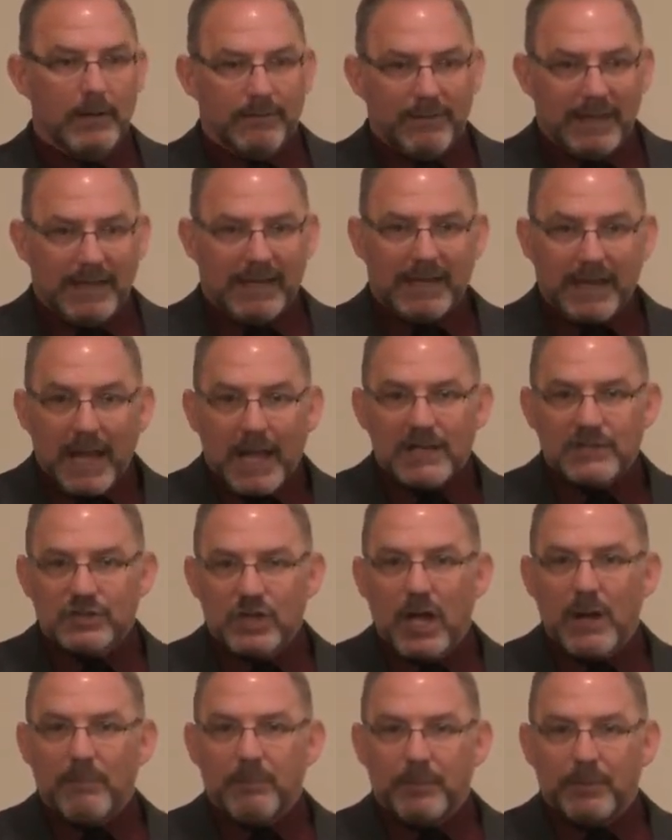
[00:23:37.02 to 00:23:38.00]
they catch
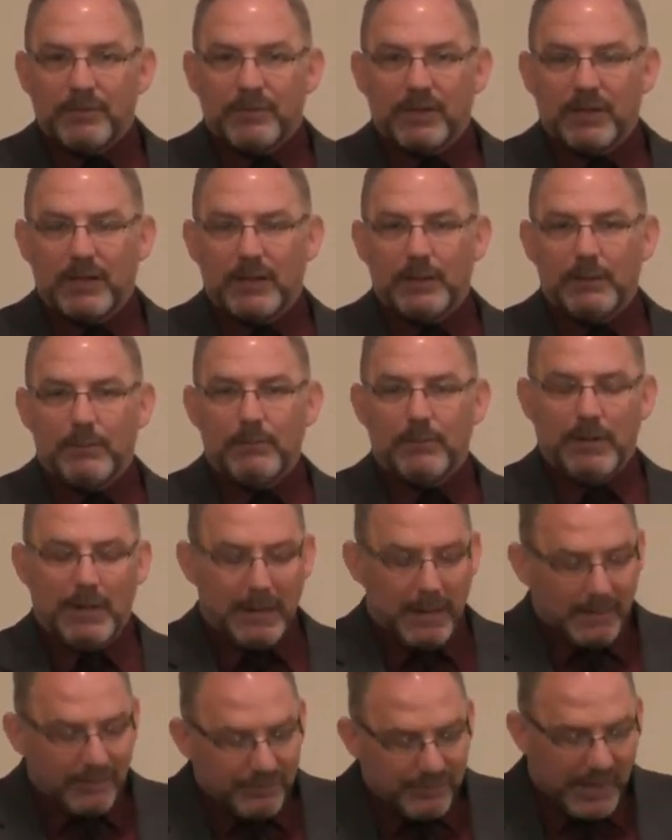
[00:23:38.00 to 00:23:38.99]
up with him,
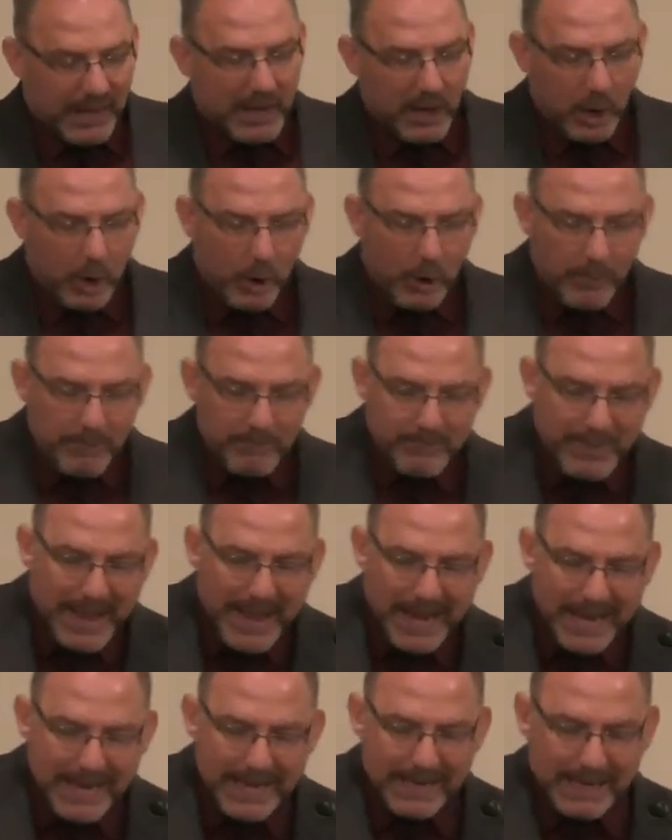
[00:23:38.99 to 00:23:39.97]
they
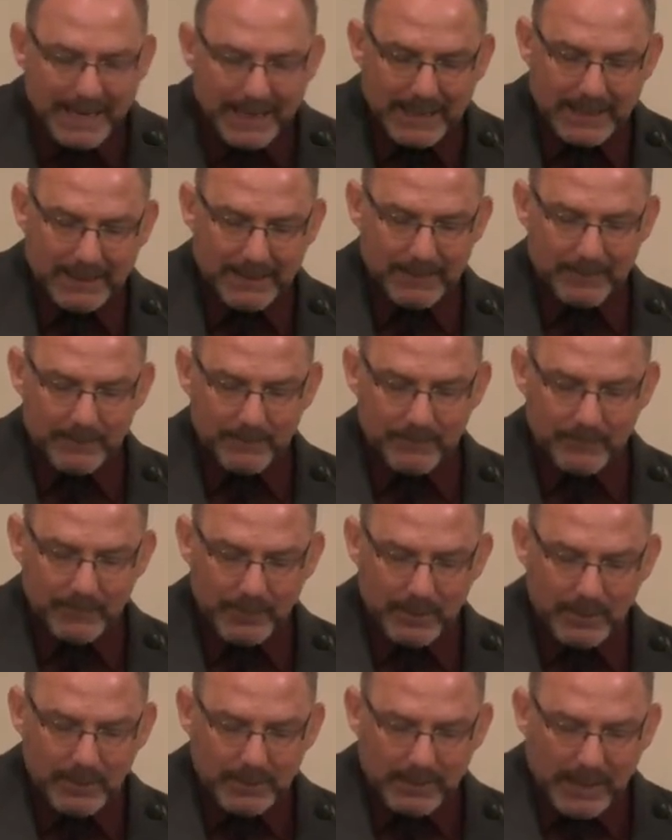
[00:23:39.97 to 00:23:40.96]
obey him.
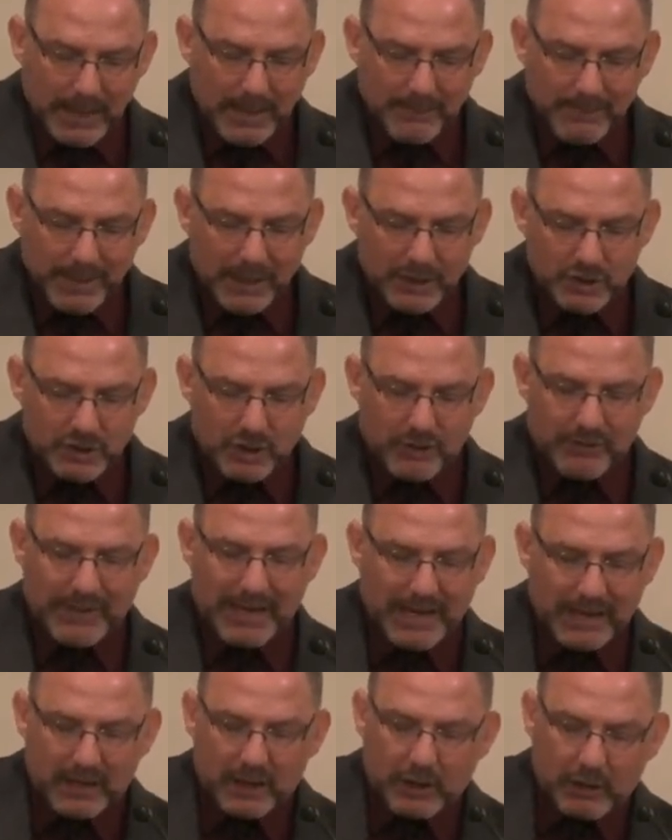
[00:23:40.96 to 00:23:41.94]
Now, I'm not sure they
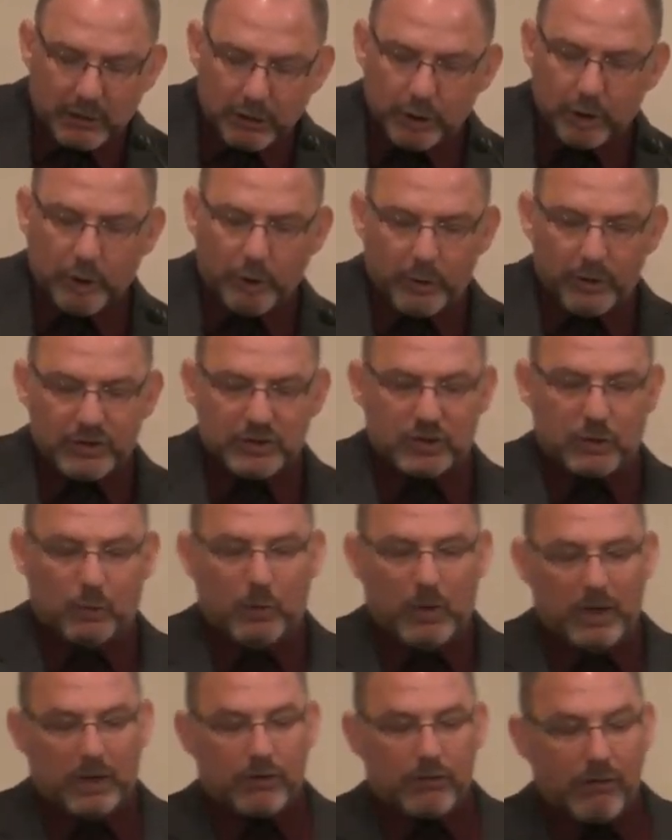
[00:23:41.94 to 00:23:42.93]
had a clue as to
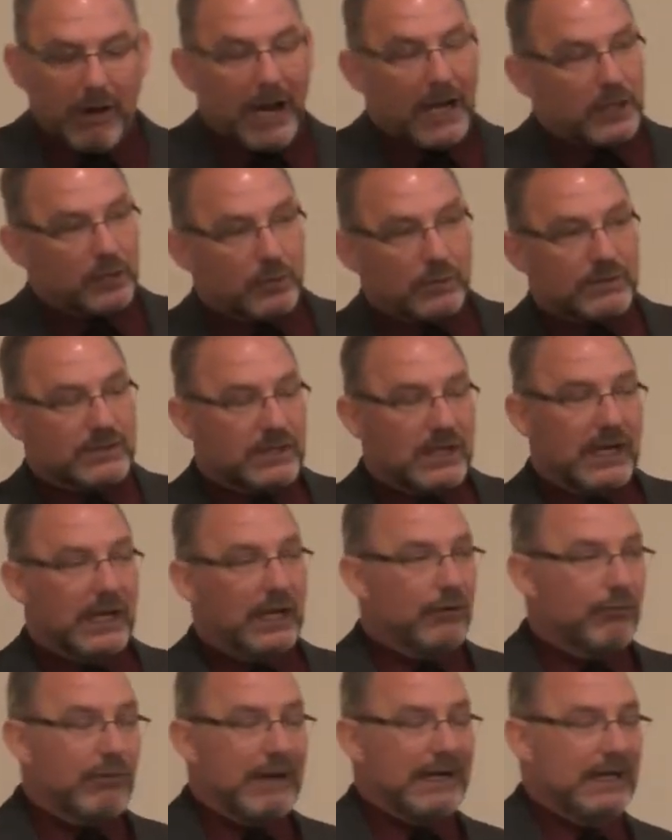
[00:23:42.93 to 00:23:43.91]
what Christ was
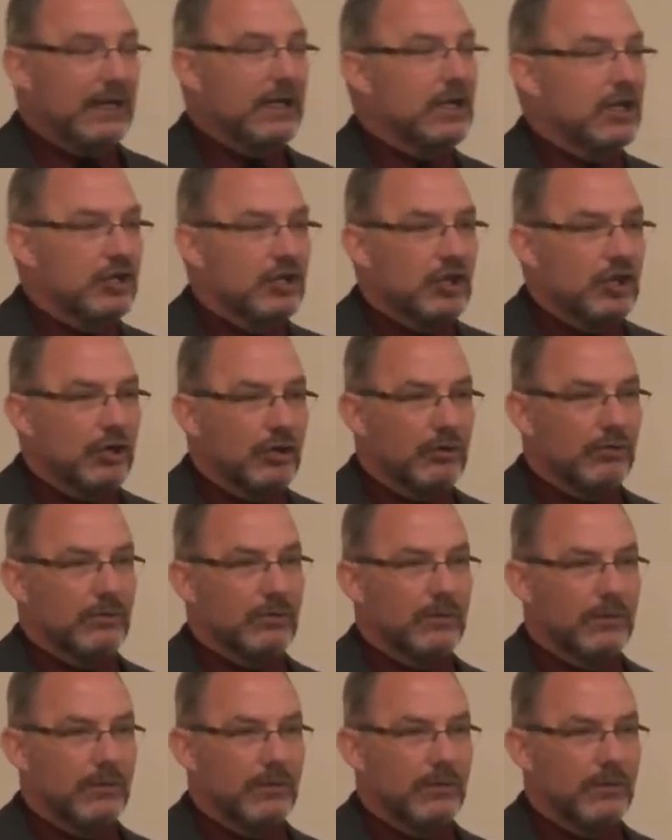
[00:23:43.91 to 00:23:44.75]
getting ready to do.